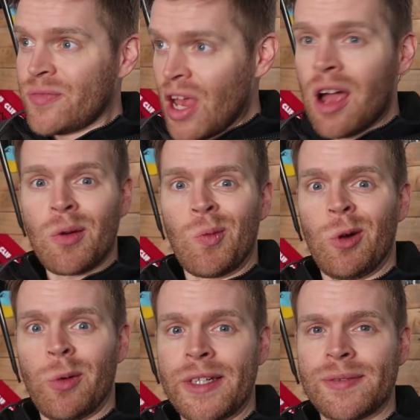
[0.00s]
Sagan
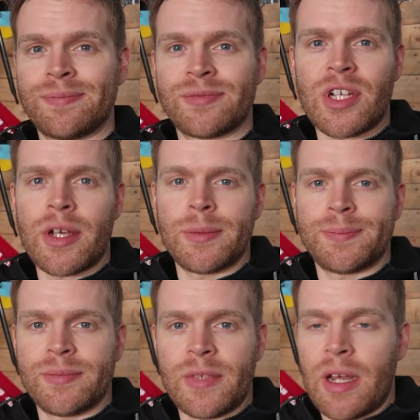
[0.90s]
will win. So,
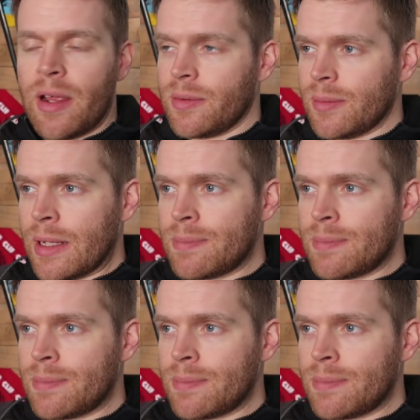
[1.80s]
you know,